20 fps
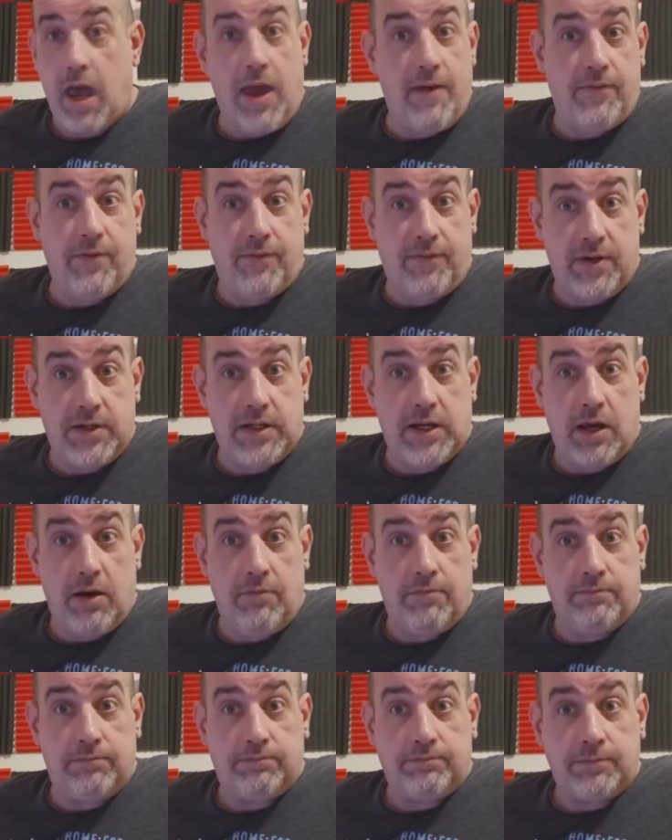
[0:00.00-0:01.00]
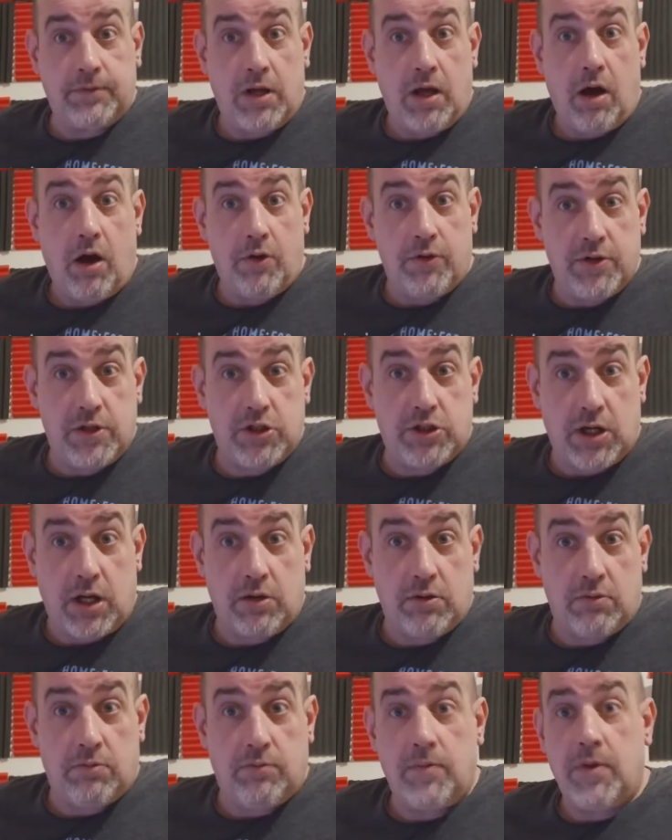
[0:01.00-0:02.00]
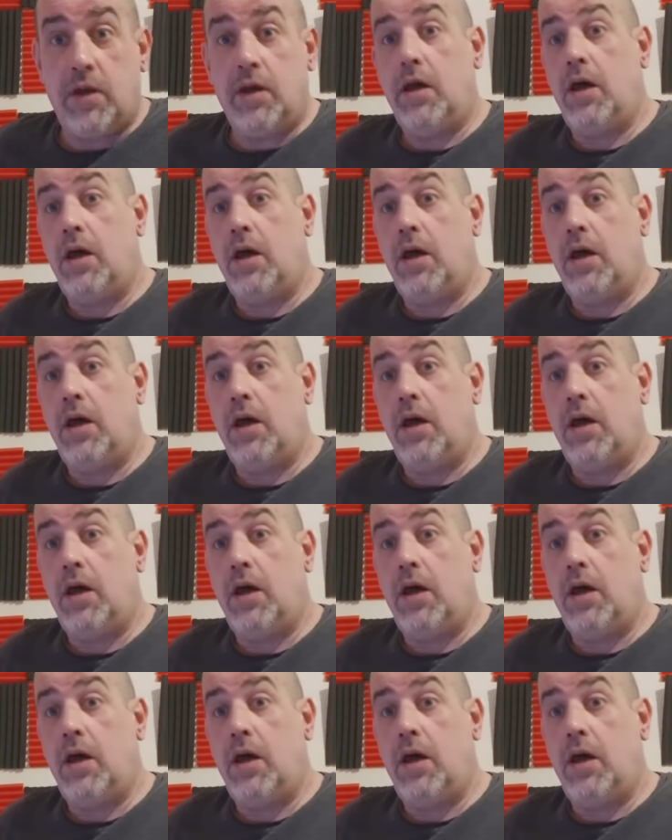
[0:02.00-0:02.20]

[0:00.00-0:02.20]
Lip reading: ever video on this channel